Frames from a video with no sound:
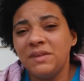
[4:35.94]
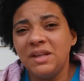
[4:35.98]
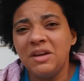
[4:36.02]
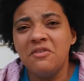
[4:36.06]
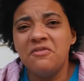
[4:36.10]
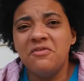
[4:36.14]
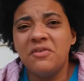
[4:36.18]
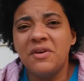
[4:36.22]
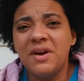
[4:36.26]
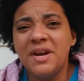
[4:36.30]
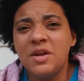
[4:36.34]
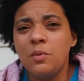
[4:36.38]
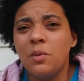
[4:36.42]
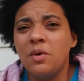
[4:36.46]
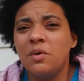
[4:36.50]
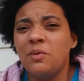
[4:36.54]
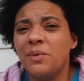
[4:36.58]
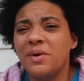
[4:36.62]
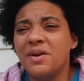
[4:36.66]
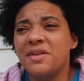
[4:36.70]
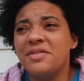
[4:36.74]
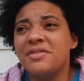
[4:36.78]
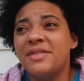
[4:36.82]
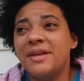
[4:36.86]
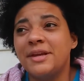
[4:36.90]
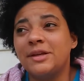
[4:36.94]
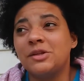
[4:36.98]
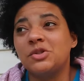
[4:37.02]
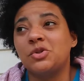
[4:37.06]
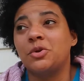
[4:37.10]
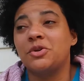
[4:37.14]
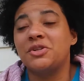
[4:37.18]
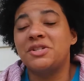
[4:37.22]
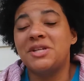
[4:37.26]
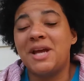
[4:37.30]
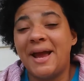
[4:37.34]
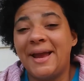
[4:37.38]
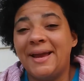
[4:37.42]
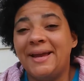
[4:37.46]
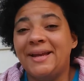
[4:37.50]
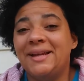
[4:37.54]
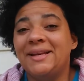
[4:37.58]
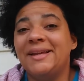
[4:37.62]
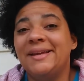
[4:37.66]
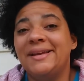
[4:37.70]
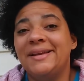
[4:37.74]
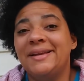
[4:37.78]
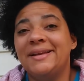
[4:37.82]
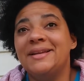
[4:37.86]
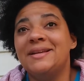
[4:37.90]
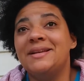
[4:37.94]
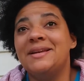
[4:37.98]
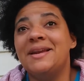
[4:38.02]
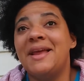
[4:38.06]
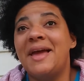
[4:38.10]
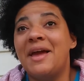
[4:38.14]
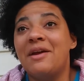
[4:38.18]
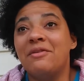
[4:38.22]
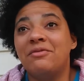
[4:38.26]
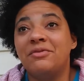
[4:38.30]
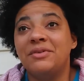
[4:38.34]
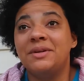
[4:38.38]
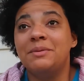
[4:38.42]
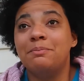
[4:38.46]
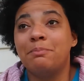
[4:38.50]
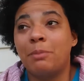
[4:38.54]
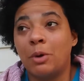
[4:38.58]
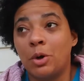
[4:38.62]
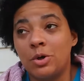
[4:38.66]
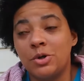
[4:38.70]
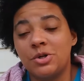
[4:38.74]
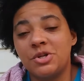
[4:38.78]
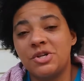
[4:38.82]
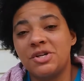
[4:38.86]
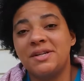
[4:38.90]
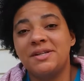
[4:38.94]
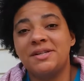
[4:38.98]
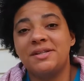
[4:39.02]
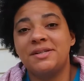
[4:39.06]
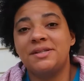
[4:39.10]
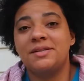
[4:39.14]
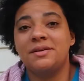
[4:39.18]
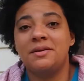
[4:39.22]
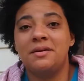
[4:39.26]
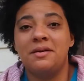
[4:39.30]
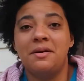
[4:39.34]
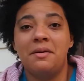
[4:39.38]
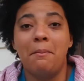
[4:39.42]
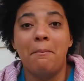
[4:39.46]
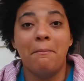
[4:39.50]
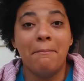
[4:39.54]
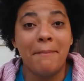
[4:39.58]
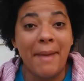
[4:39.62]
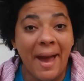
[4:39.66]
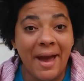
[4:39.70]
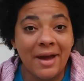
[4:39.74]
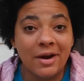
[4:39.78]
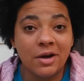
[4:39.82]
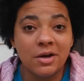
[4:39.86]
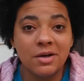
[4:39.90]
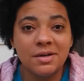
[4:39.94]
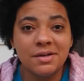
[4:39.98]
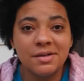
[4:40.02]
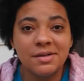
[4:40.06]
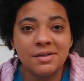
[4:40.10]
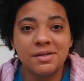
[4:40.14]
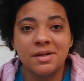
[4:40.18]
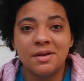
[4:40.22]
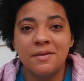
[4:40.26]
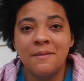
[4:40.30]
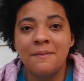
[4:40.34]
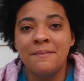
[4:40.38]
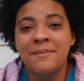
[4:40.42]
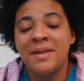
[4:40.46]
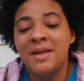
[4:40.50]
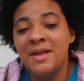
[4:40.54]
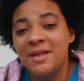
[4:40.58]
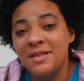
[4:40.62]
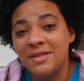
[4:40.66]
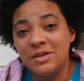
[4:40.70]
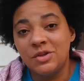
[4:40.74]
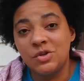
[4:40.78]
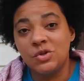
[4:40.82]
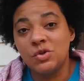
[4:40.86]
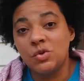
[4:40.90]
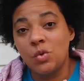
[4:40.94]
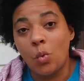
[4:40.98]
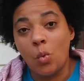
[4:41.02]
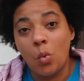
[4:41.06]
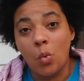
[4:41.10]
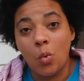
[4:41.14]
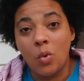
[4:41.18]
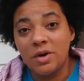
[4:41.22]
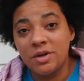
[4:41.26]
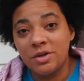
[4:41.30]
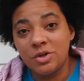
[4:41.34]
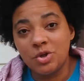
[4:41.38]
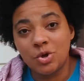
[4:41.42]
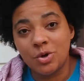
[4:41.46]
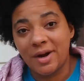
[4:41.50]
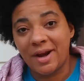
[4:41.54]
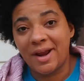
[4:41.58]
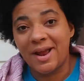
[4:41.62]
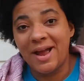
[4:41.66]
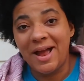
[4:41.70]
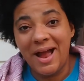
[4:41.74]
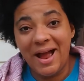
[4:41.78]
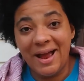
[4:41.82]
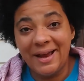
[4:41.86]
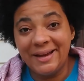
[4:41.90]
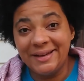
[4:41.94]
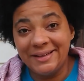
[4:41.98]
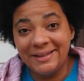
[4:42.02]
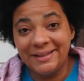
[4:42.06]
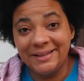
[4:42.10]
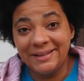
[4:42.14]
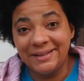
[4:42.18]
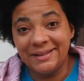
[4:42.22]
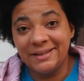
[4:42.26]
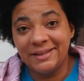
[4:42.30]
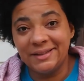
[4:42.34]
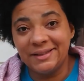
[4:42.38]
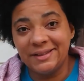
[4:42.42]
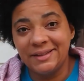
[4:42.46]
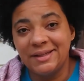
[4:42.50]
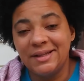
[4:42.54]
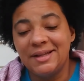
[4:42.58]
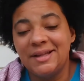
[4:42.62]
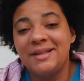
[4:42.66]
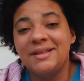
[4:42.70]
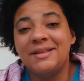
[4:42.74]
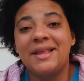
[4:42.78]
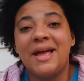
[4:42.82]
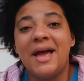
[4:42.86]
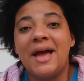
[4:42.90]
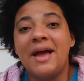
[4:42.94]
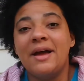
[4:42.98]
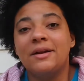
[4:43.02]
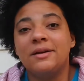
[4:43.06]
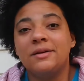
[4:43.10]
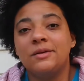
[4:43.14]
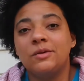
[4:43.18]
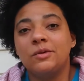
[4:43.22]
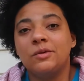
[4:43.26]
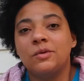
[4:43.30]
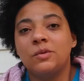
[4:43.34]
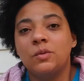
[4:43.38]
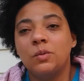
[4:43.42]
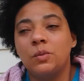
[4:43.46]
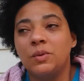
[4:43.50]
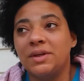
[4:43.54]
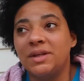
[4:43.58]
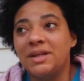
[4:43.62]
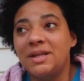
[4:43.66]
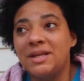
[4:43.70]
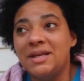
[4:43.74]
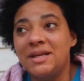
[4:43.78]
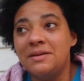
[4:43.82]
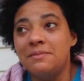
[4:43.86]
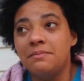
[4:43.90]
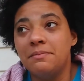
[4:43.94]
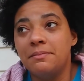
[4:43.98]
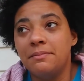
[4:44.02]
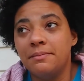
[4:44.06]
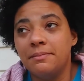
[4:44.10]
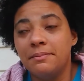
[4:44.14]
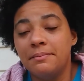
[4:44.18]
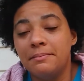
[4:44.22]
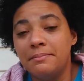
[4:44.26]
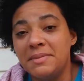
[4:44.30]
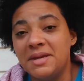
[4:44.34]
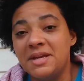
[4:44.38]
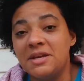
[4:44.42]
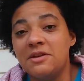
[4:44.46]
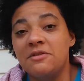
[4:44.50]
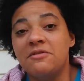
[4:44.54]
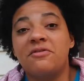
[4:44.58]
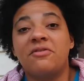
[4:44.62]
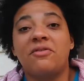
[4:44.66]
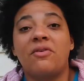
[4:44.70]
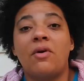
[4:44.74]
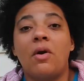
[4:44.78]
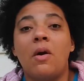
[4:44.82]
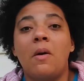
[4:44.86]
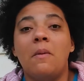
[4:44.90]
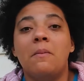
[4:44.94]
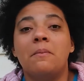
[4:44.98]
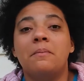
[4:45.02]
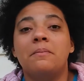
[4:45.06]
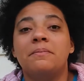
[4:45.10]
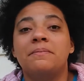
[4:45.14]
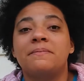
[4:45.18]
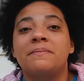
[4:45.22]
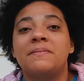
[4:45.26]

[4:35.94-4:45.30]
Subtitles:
for anyone where things are tight and every purchase matters, this is the one trick I did that would keep me from